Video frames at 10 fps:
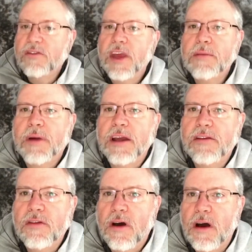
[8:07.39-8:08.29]
Take
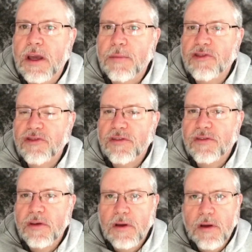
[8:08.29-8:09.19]
my
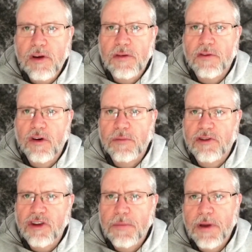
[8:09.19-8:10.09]
images, convert them
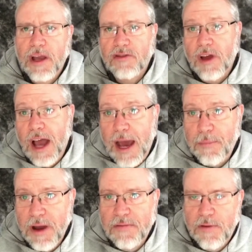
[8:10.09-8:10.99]
to JPEGs on
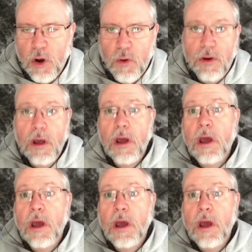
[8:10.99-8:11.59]
my phone,